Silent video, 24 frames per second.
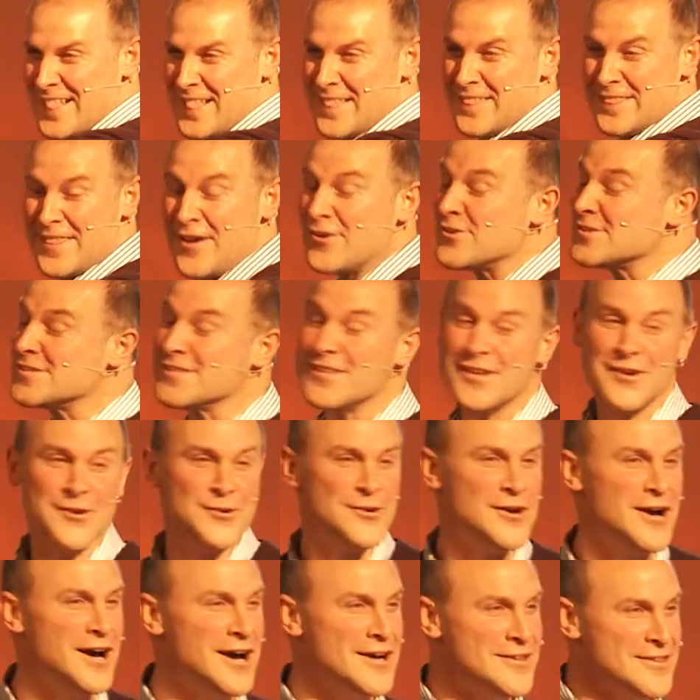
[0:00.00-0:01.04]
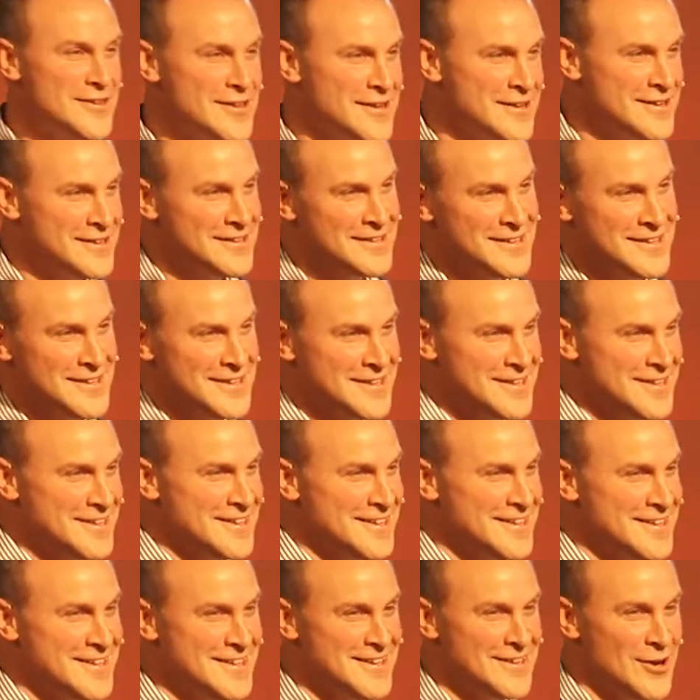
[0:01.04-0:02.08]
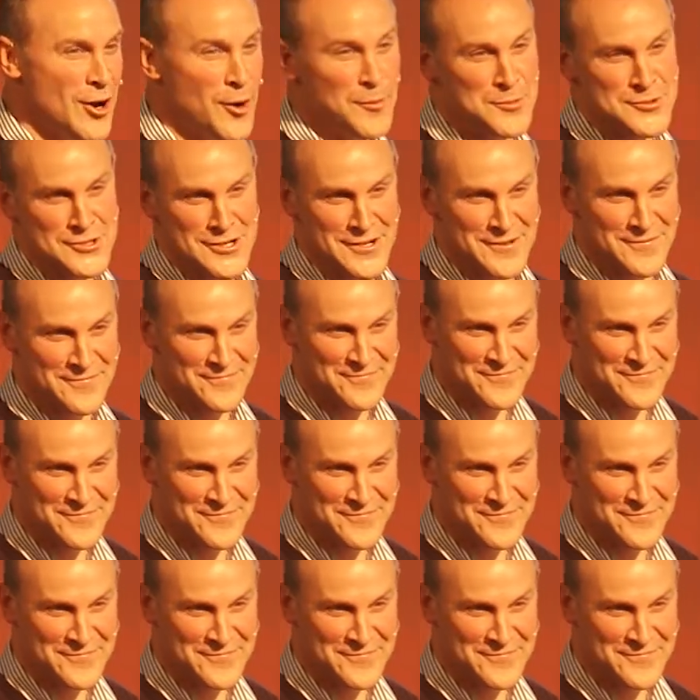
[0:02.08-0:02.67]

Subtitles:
There is no other option.